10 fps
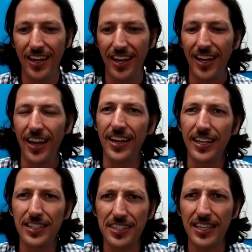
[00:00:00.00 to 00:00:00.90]
And
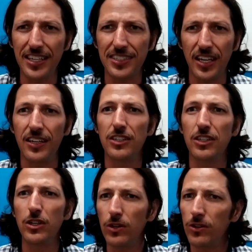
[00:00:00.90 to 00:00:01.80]
he's like, son,
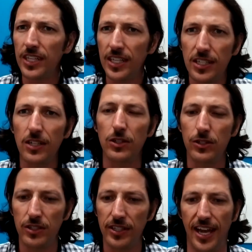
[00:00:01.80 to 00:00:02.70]
you don't need to
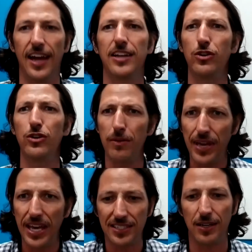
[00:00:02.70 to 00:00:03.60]
learn that. You can
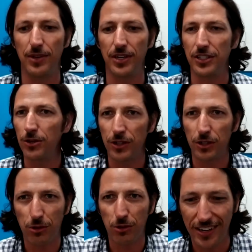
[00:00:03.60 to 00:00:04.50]
pay someone $200,
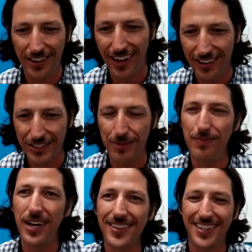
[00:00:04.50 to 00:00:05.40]
$300 a
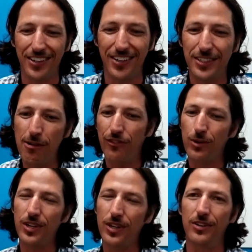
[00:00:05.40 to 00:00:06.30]
month. They'll do it for
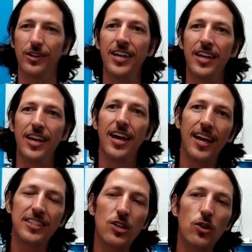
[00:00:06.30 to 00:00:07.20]
you. And
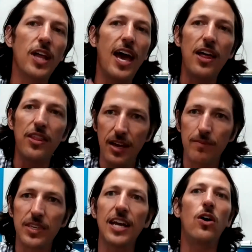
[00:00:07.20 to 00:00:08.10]
so let them
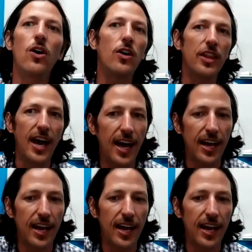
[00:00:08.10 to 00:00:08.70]
get all of that